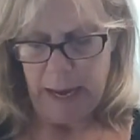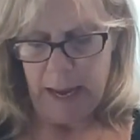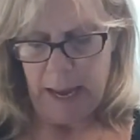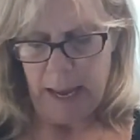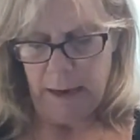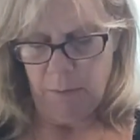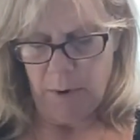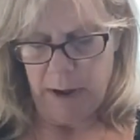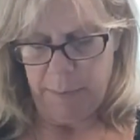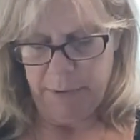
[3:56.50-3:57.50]
And what
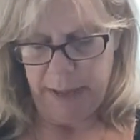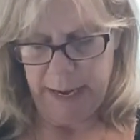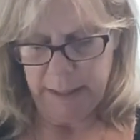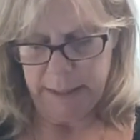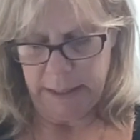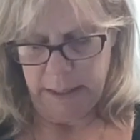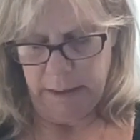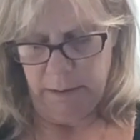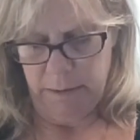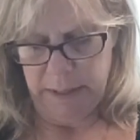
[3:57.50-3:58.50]
I plan to do
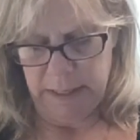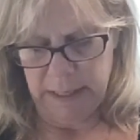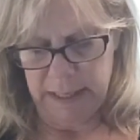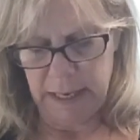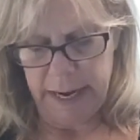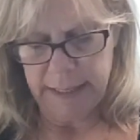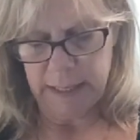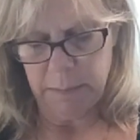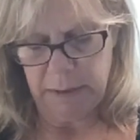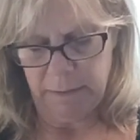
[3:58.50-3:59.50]
is to slice
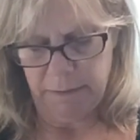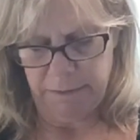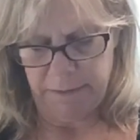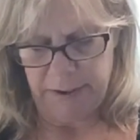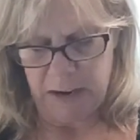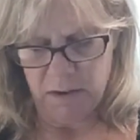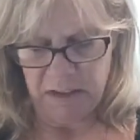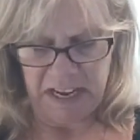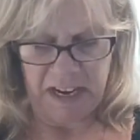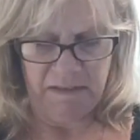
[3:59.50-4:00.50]
them in
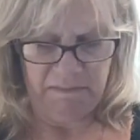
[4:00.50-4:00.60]
fairly,